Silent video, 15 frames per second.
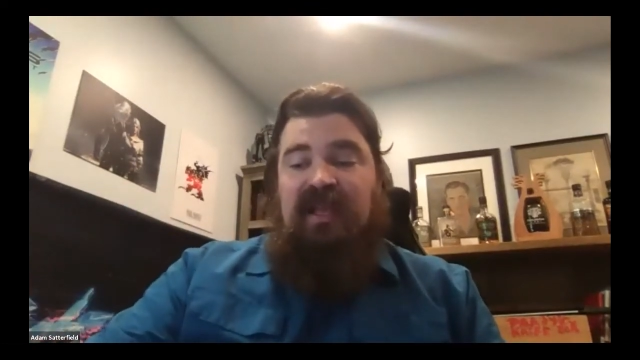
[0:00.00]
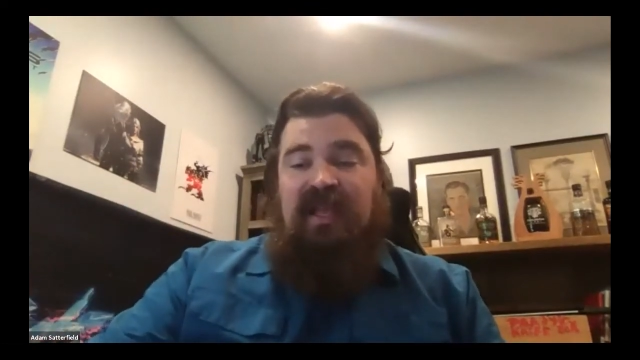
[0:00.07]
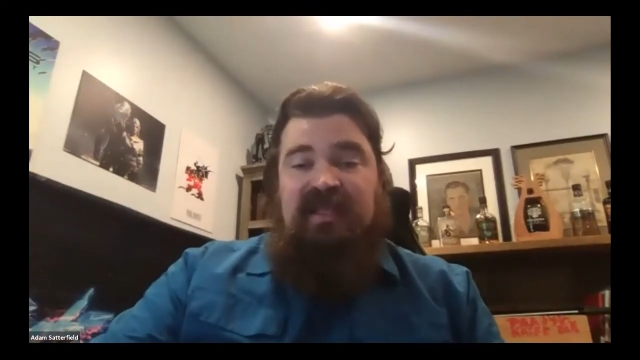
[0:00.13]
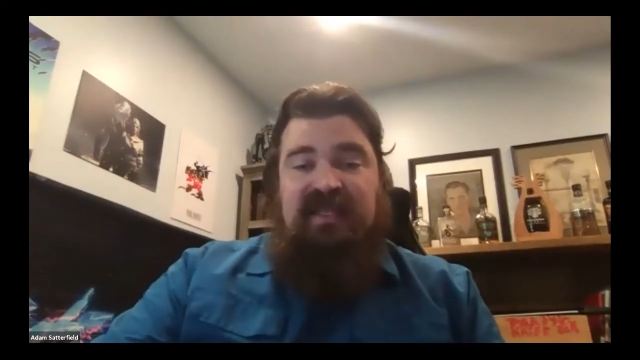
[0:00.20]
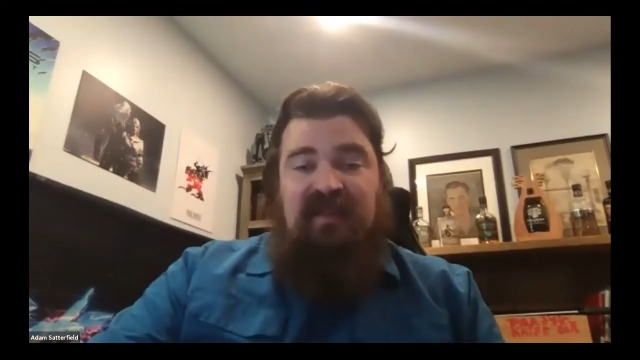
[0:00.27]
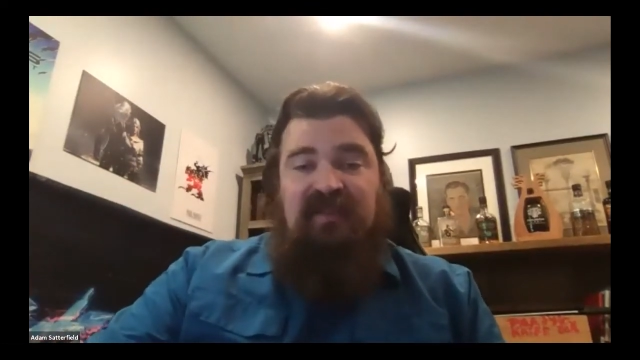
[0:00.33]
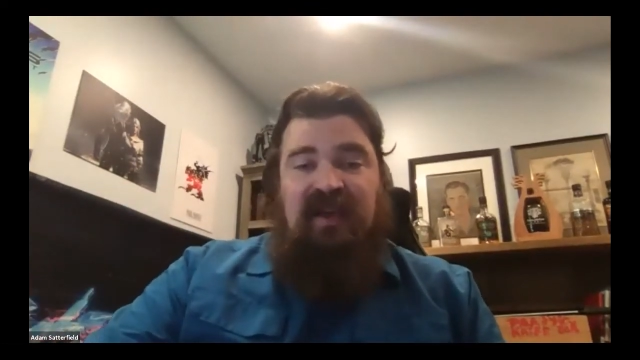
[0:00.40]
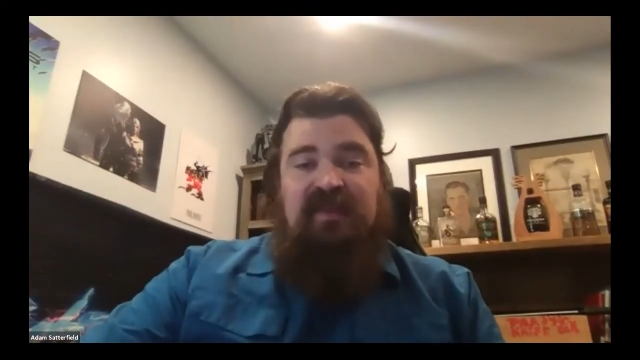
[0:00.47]

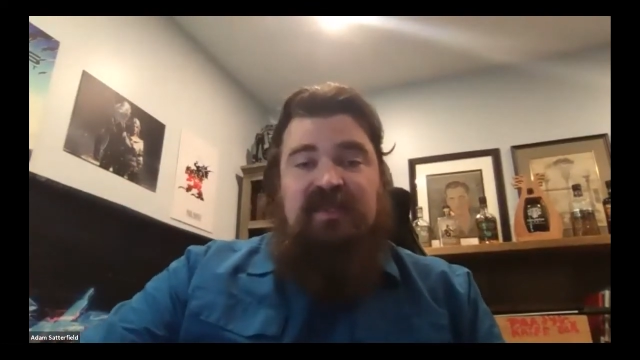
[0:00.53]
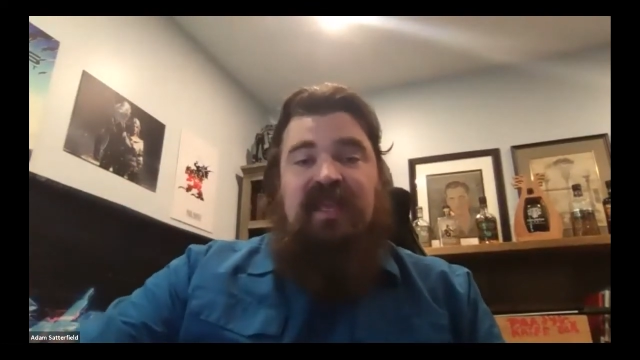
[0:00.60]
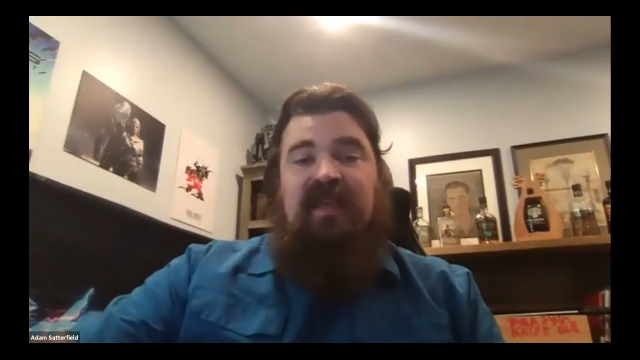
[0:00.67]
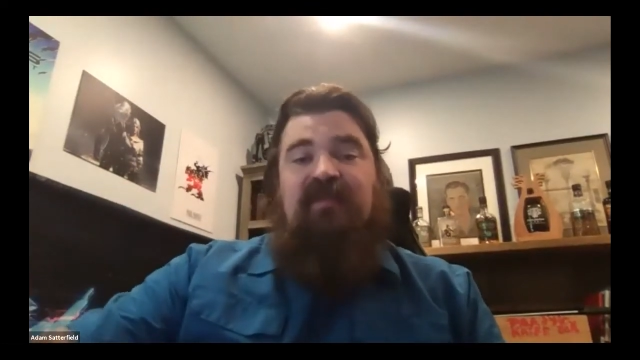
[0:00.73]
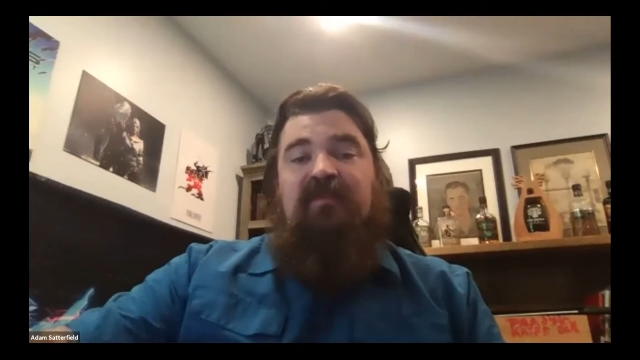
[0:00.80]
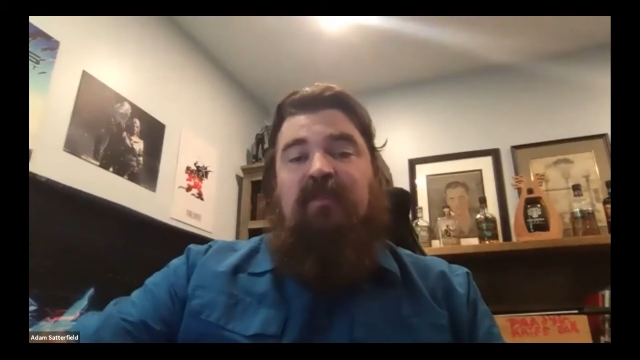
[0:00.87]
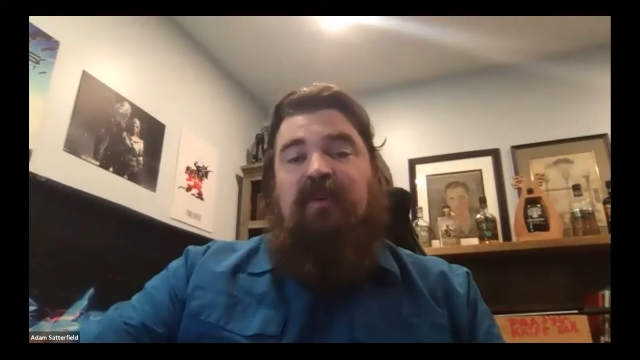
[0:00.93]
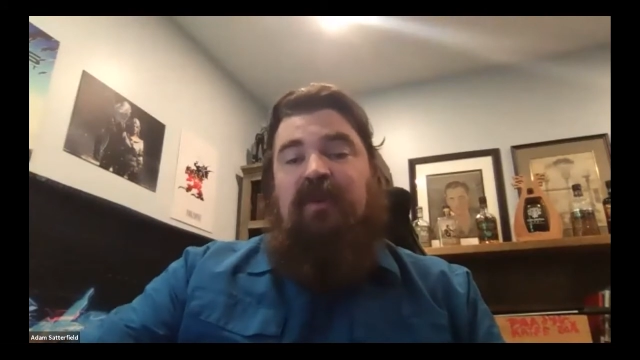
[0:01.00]
DevOps
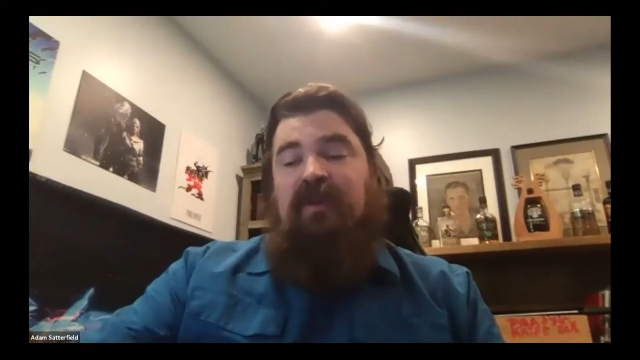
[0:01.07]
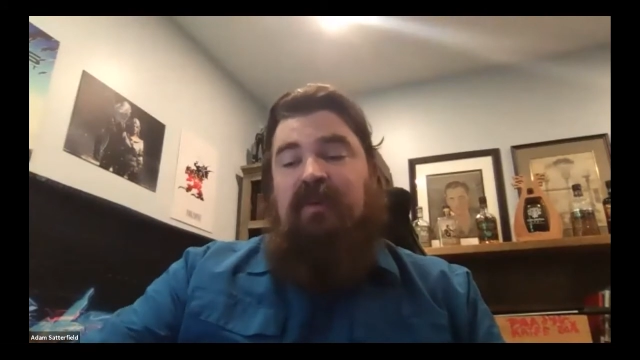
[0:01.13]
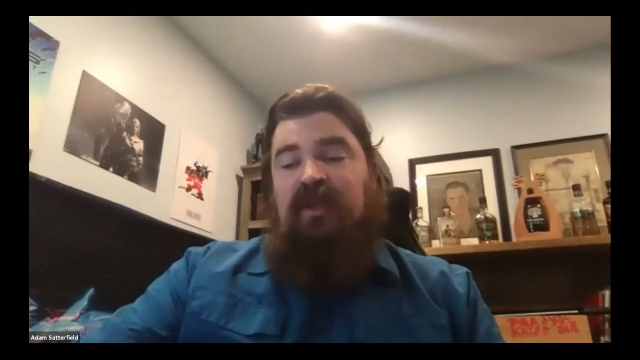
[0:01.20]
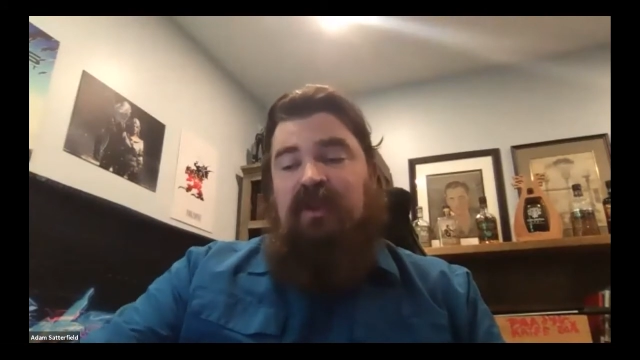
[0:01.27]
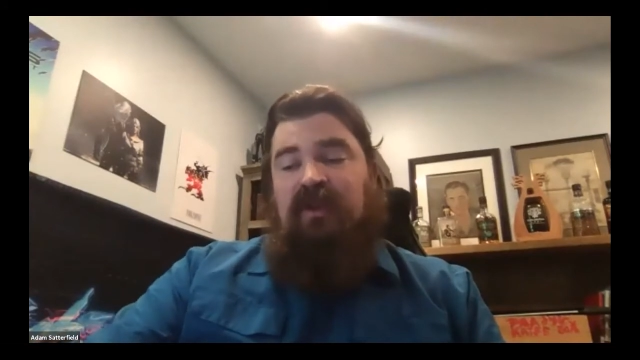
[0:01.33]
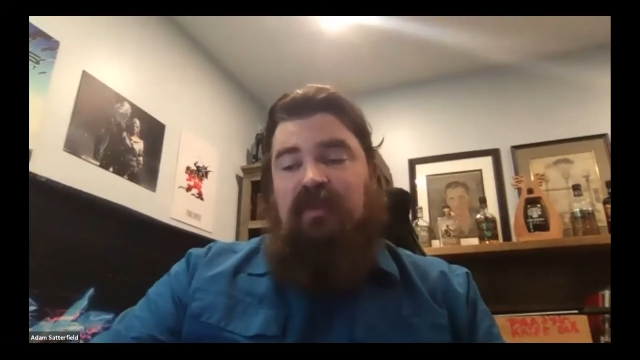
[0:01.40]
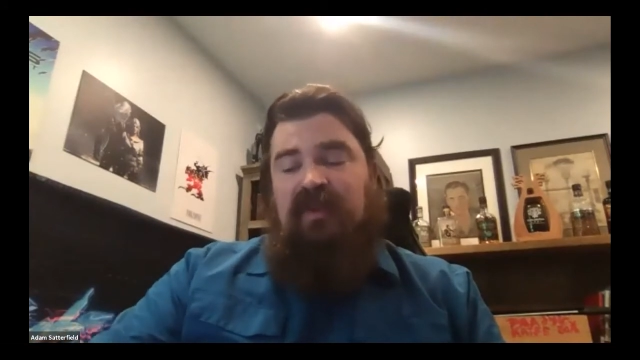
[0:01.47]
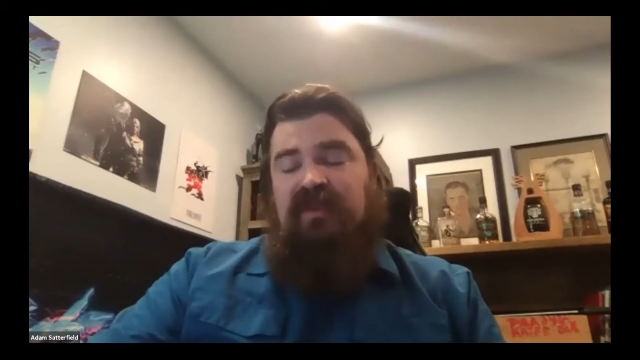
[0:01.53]

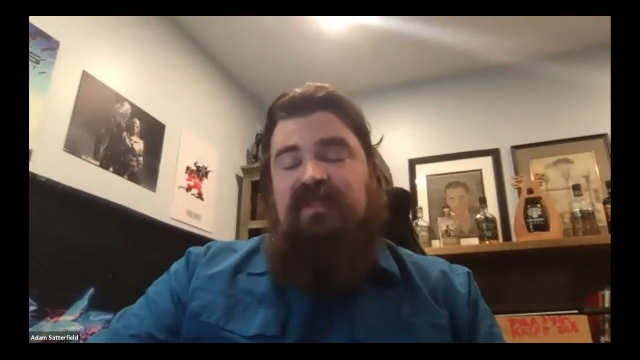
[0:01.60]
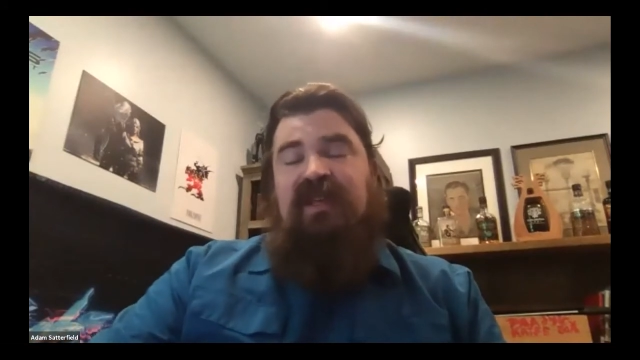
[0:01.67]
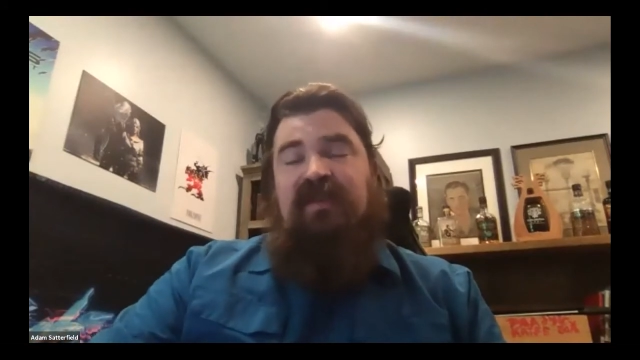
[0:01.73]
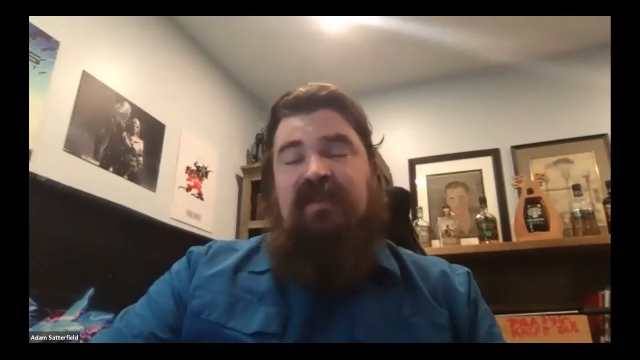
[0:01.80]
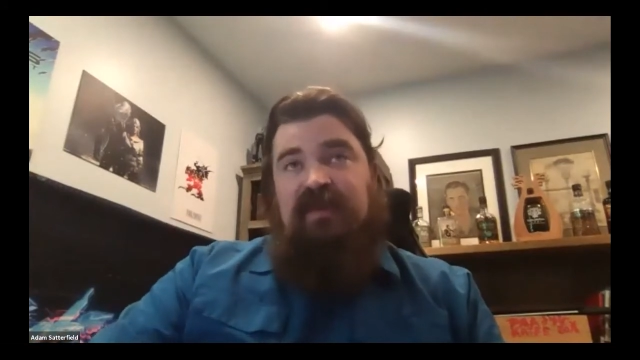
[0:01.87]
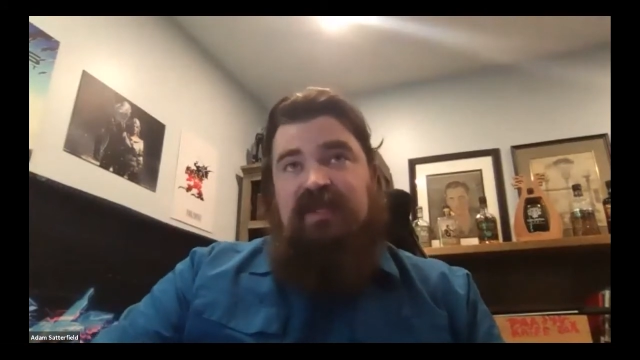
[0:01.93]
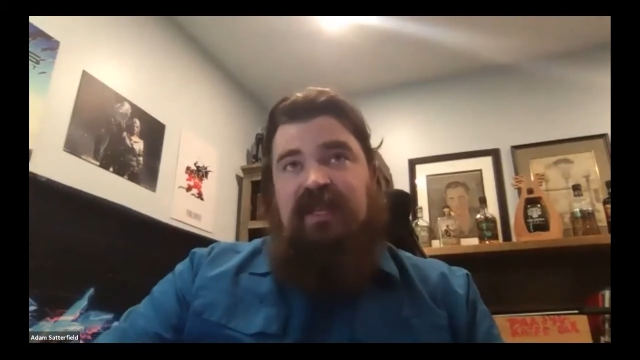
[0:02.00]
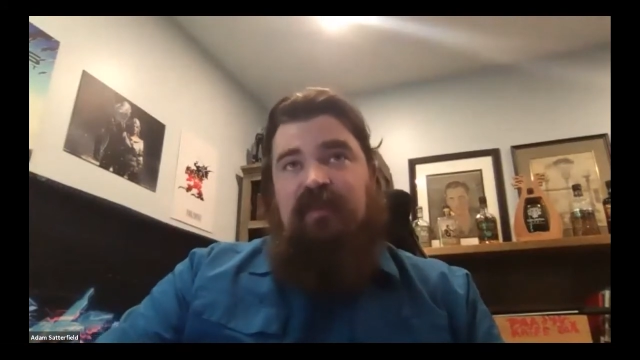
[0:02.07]

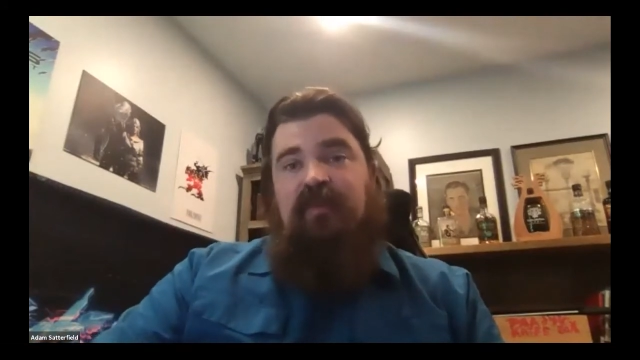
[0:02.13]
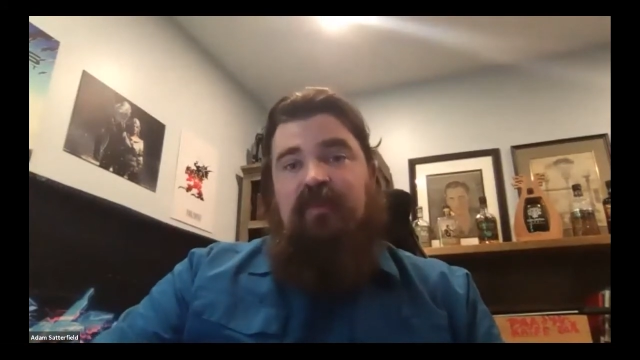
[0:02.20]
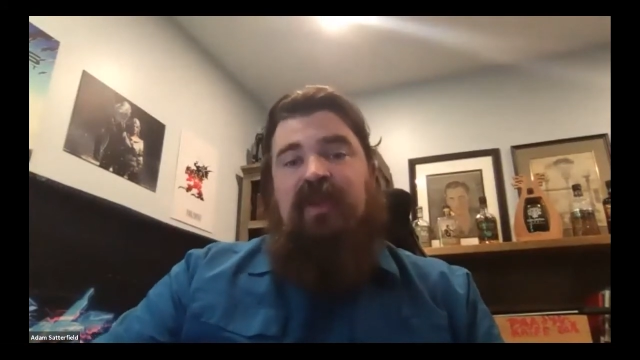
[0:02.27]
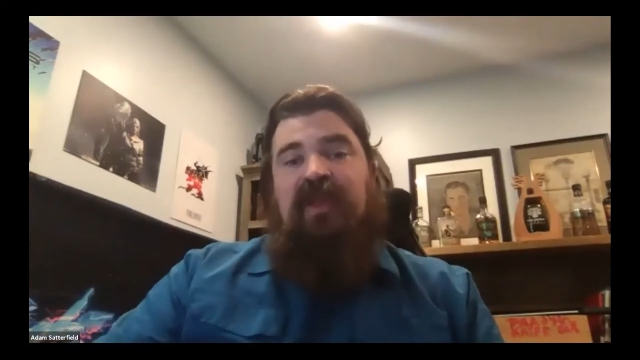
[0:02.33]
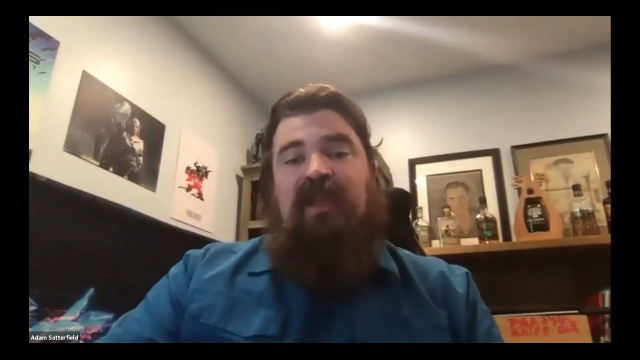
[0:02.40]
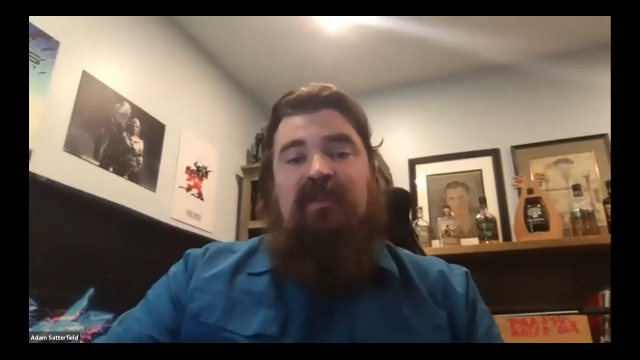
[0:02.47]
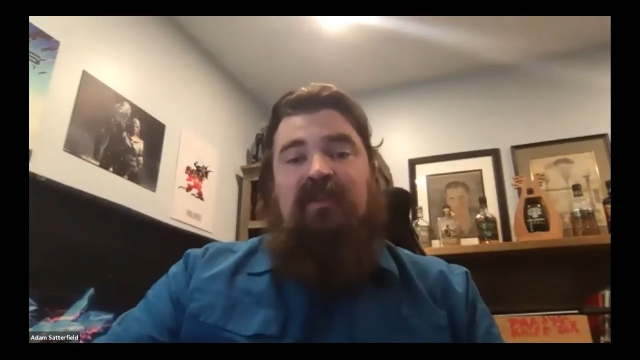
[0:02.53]
standpoint,